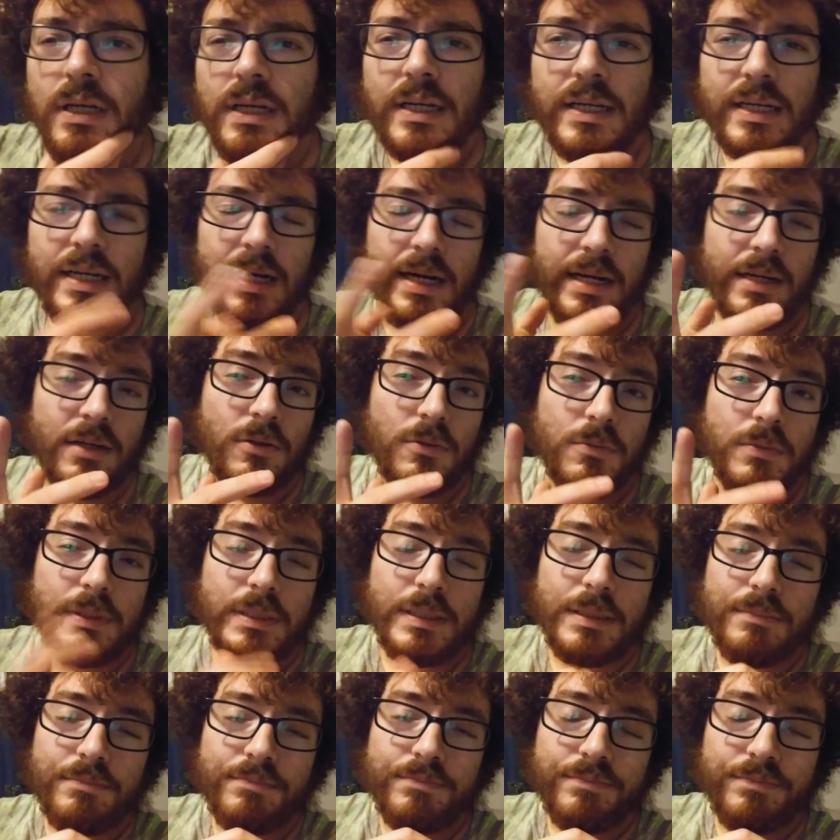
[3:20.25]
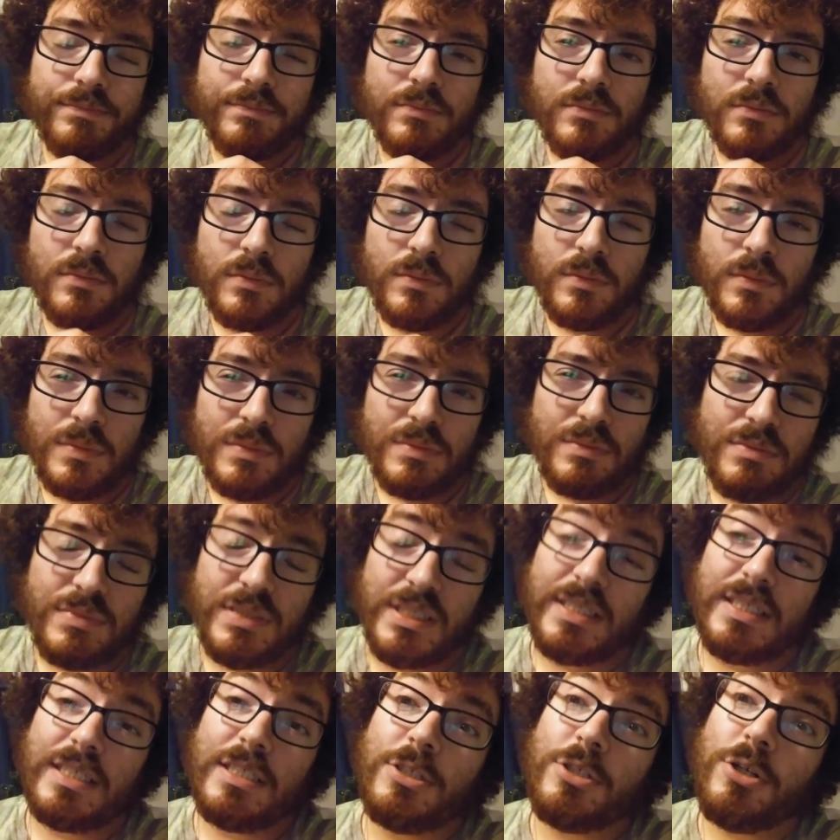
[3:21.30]
Kylo Ren.
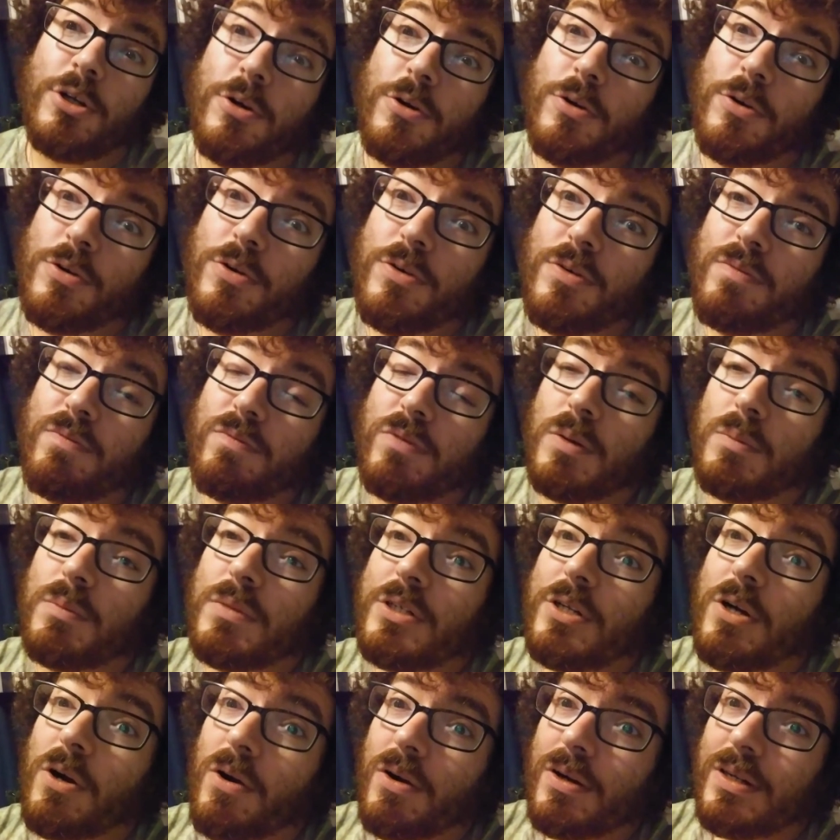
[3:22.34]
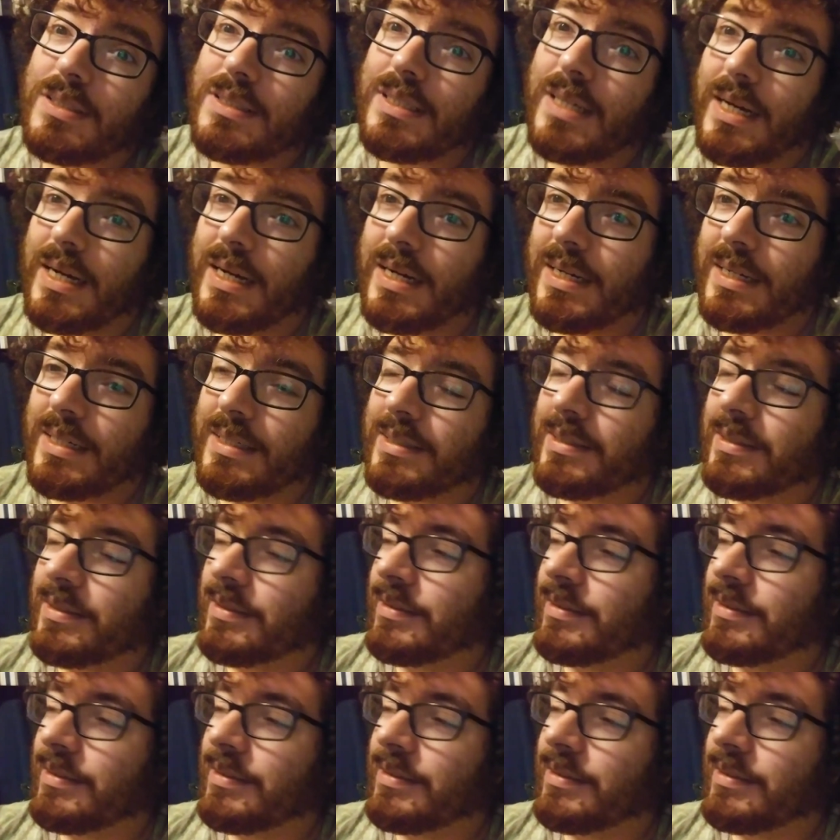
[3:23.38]
Did he turn from the dark side